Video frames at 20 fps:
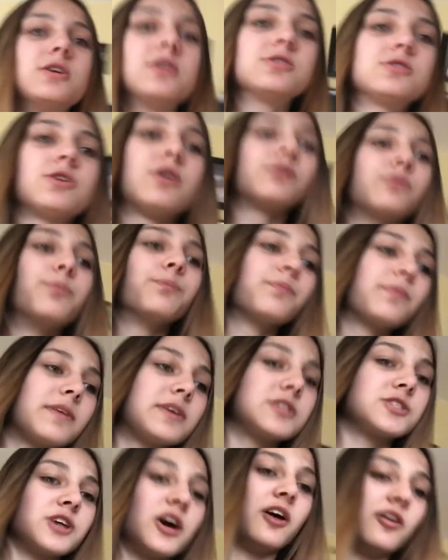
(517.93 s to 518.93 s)
So,
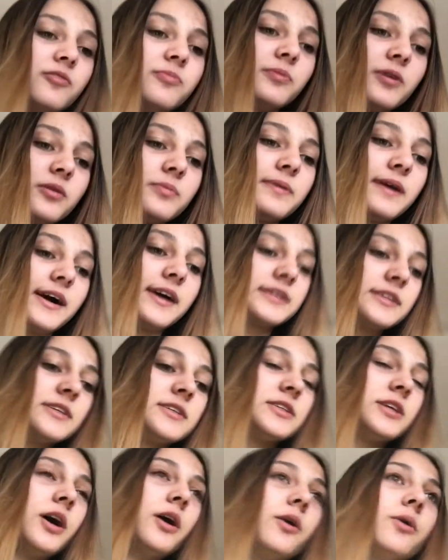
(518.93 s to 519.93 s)
softball
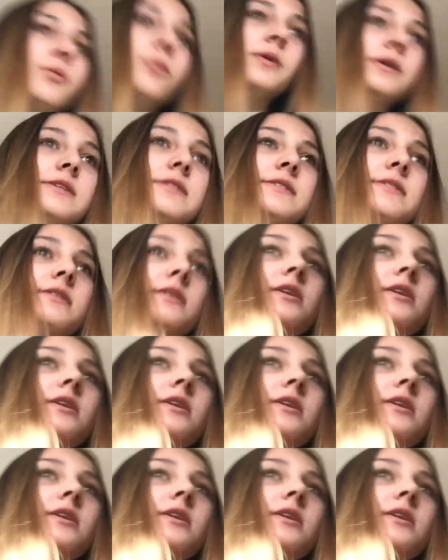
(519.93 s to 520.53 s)
practice was